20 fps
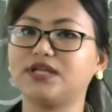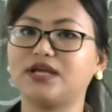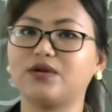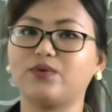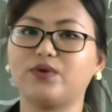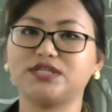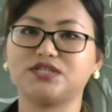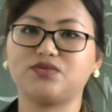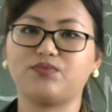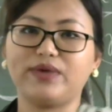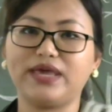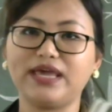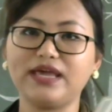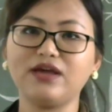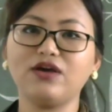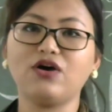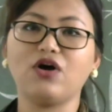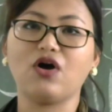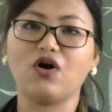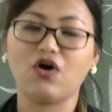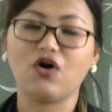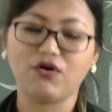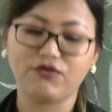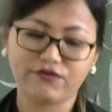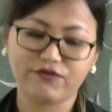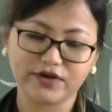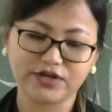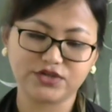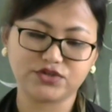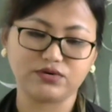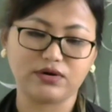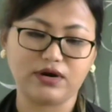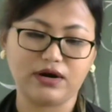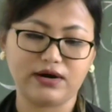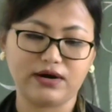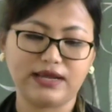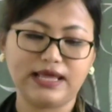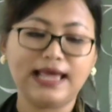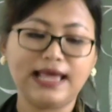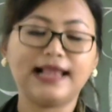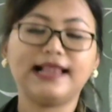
that was being offered to her.